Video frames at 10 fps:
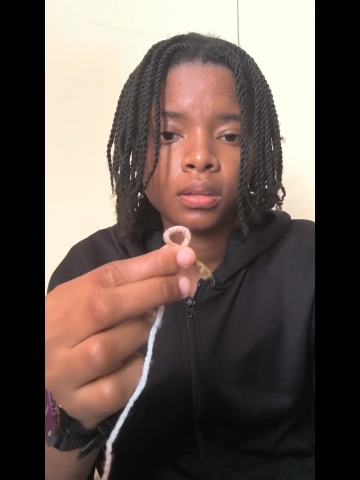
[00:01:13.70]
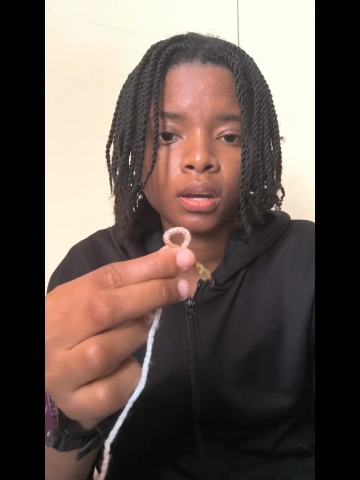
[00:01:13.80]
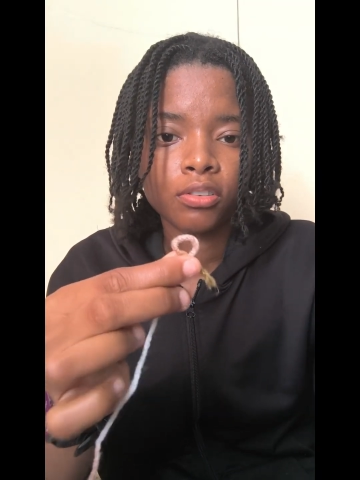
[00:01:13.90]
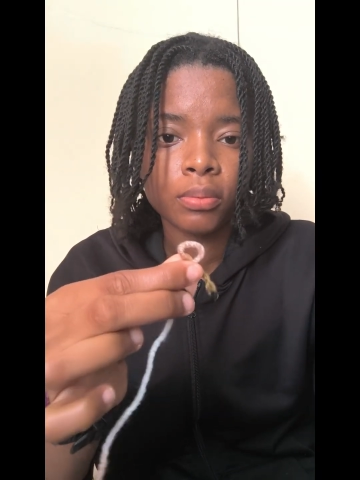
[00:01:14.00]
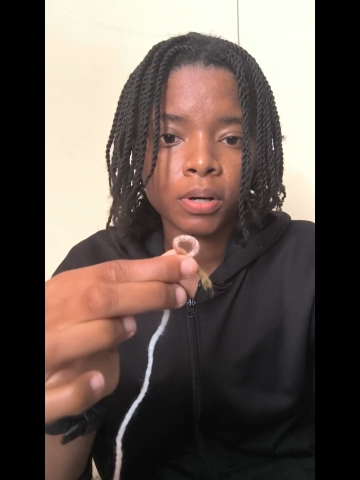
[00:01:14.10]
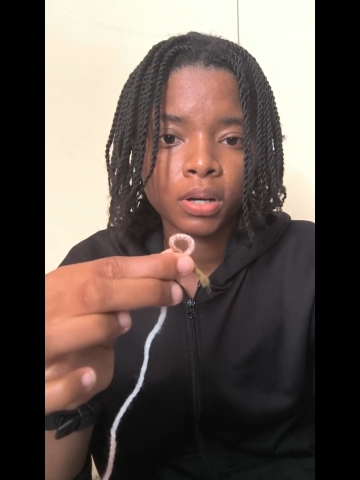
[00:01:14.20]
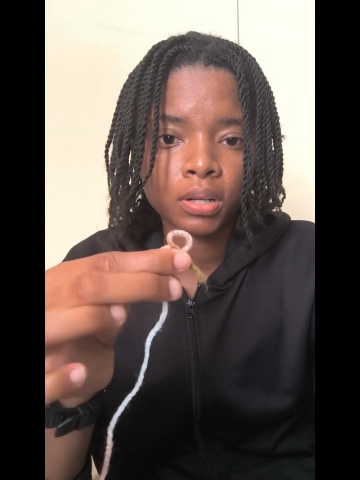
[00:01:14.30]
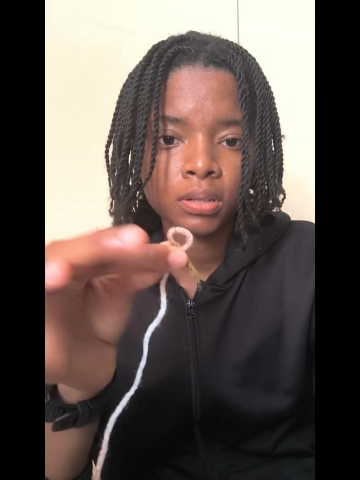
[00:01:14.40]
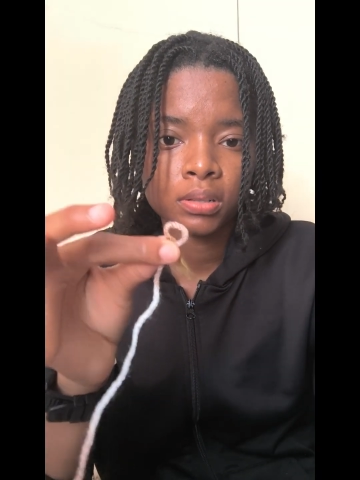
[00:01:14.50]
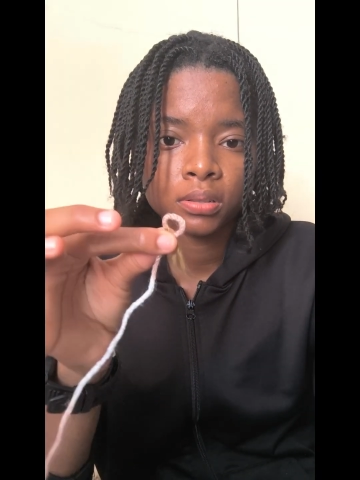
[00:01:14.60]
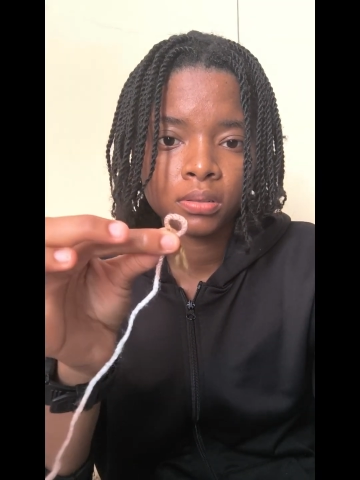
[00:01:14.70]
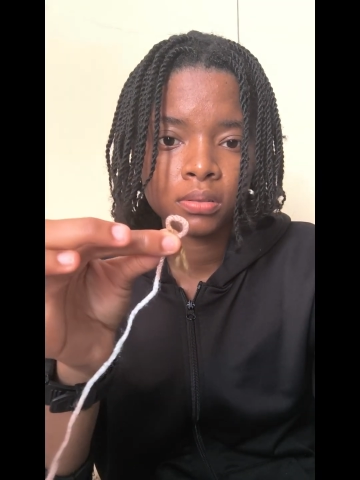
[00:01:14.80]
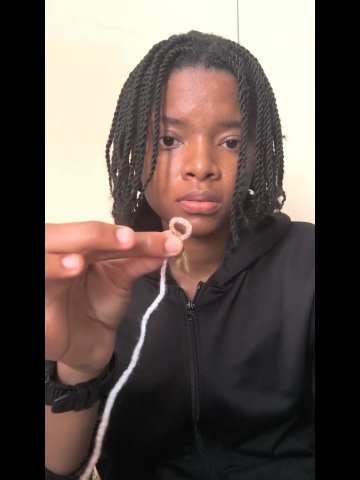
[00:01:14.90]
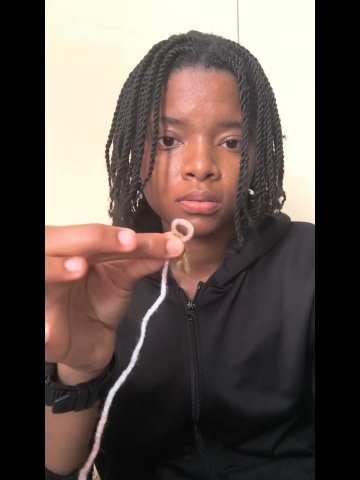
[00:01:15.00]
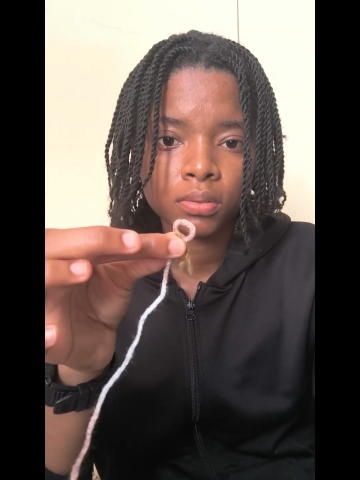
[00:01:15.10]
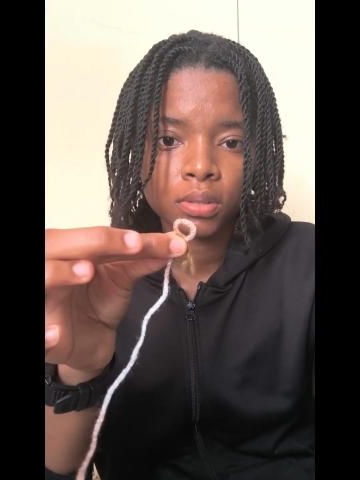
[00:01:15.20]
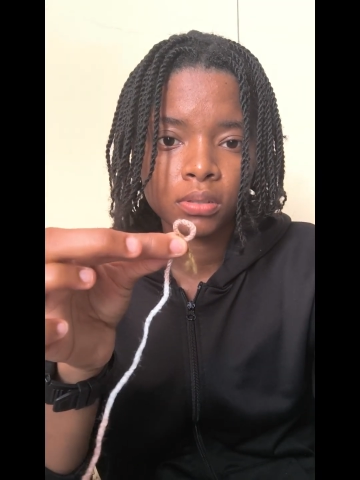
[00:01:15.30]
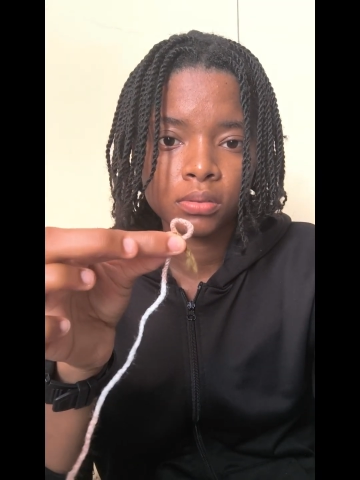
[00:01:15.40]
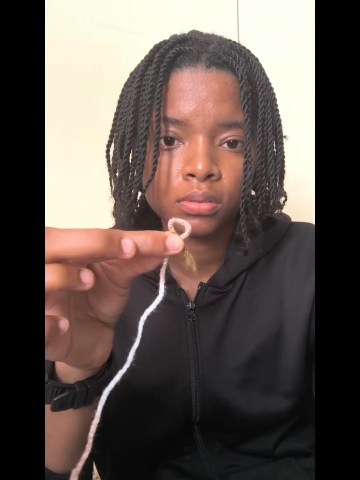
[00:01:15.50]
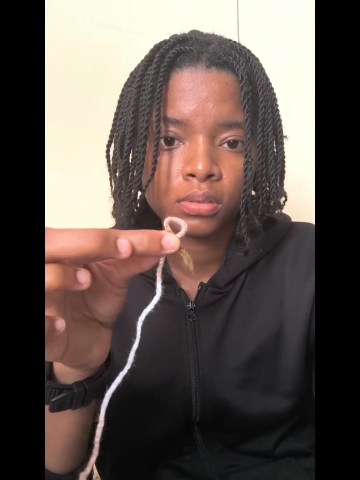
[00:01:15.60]
a ribbon, one of
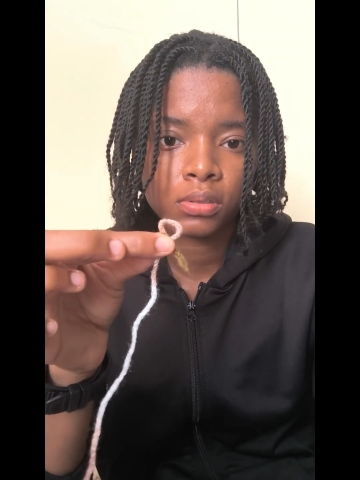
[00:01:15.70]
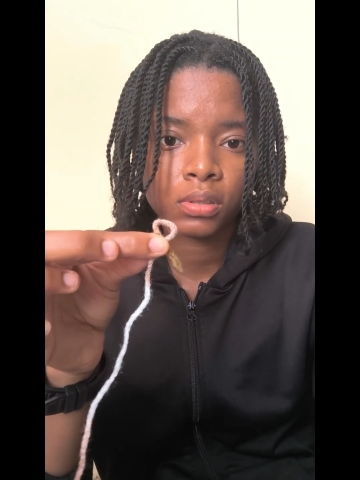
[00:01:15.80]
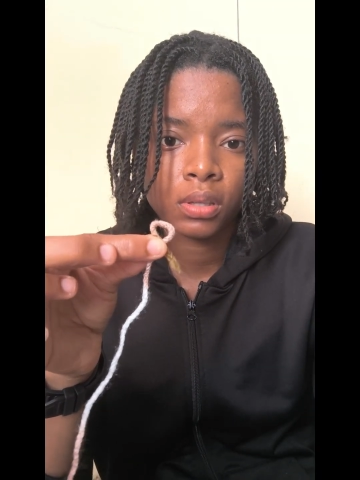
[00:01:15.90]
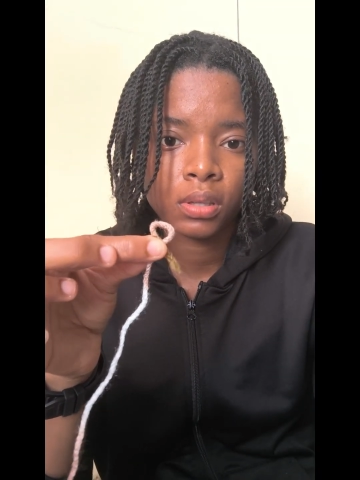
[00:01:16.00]
those